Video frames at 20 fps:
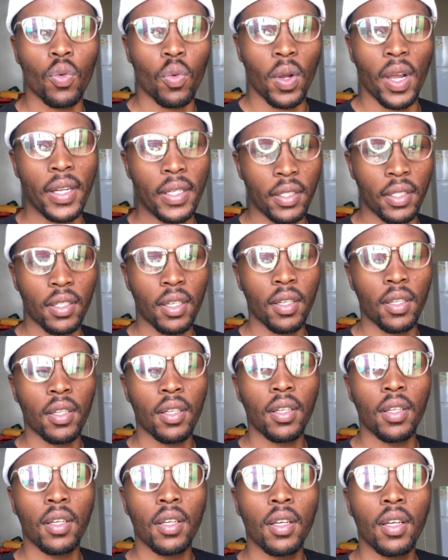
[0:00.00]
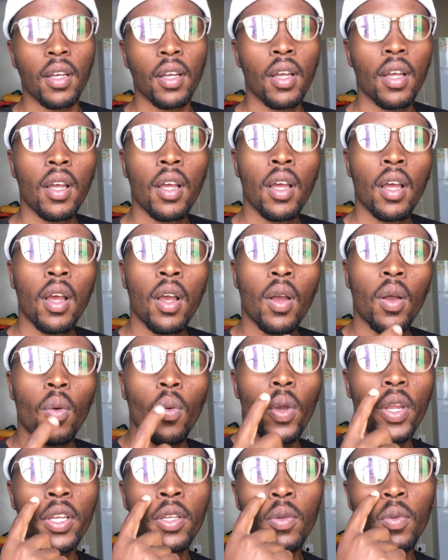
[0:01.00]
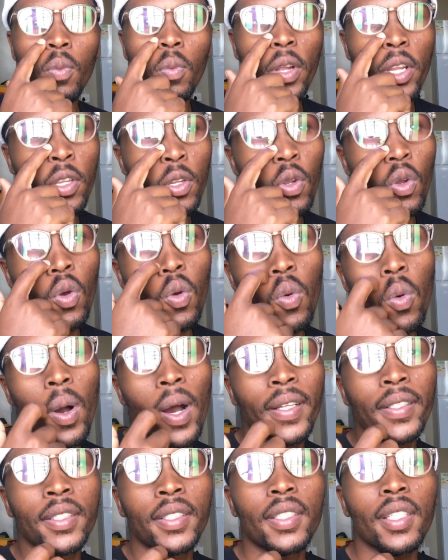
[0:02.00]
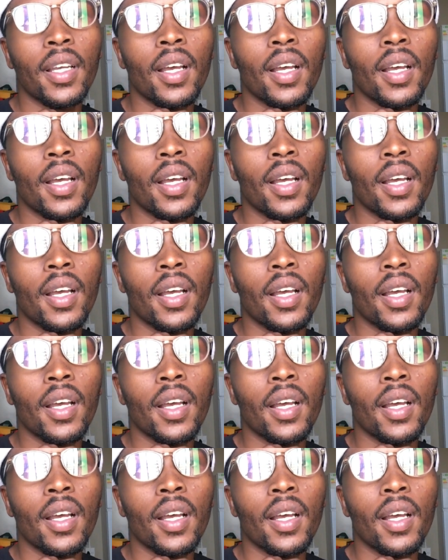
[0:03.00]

want. When when you want